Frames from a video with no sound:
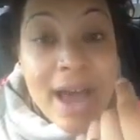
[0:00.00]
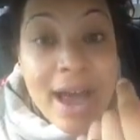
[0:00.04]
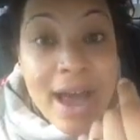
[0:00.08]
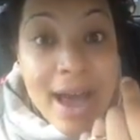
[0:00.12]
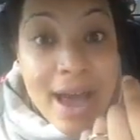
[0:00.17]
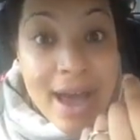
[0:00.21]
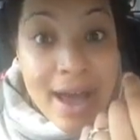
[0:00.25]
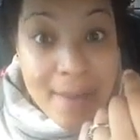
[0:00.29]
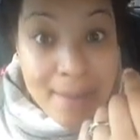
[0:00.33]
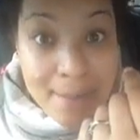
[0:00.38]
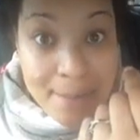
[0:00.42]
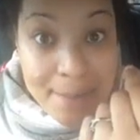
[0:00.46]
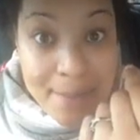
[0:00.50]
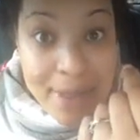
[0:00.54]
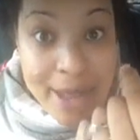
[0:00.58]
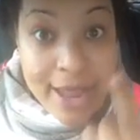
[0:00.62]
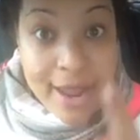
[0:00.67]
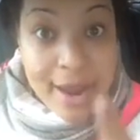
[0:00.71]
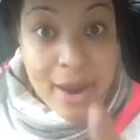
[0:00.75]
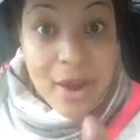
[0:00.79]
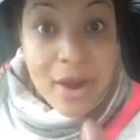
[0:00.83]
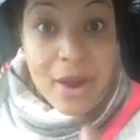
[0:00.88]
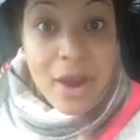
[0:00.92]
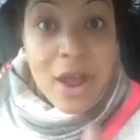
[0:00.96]
A
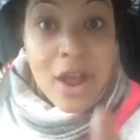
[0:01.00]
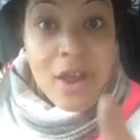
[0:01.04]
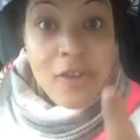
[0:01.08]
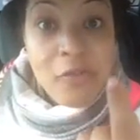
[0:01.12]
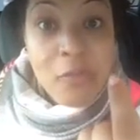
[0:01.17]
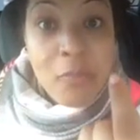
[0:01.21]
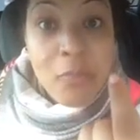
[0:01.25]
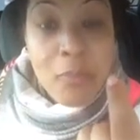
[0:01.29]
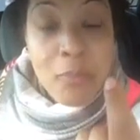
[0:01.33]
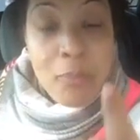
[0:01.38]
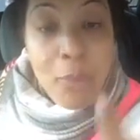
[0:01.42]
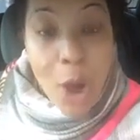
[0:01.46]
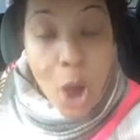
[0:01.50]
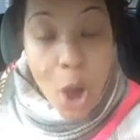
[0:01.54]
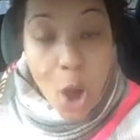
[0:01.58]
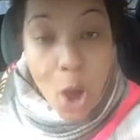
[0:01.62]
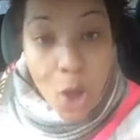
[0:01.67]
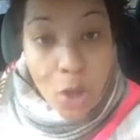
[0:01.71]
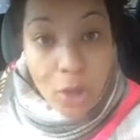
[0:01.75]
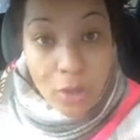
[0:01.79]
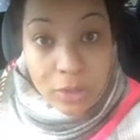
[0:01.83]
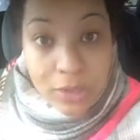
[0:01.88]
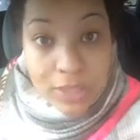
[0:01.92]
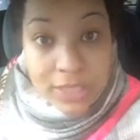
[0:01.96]
pair of
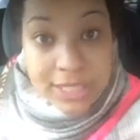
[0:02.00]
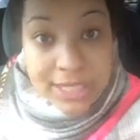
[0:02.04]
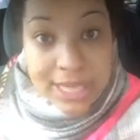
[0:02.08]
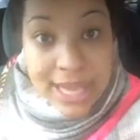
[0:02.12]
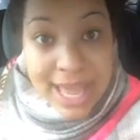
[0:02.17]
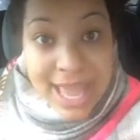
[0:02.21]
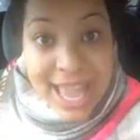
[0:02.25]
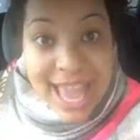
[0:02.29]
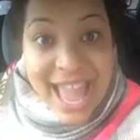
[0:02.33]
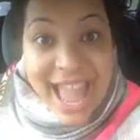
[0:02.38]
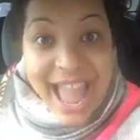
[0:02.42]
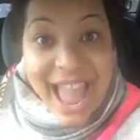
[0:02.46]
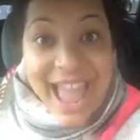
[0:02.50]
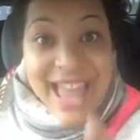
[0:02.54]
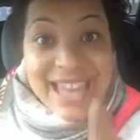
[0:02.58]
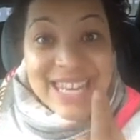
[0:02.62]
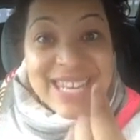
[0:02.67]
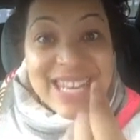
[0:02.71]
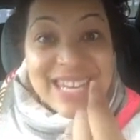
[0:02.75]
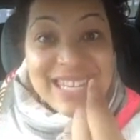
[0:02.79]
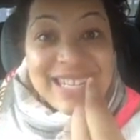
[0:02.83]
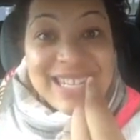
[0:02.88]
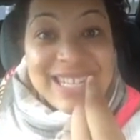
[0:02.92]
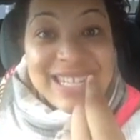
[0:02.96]
balls
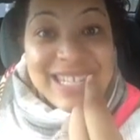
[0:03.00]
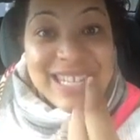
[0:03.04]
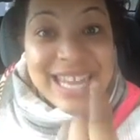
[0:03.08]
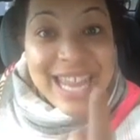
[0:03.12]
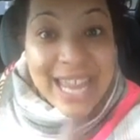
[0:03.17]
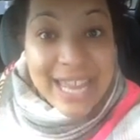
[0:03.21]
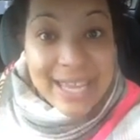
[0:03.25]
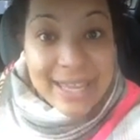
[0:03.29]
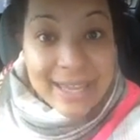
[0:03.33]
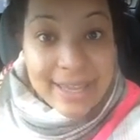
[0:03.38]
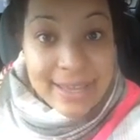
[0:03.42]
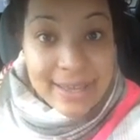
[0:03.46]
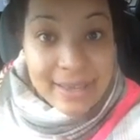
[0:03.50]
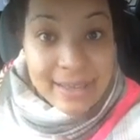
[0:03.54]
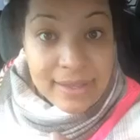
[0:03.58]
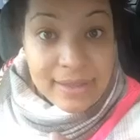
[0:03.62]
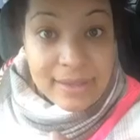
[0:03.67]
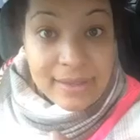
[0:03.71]
and a dick.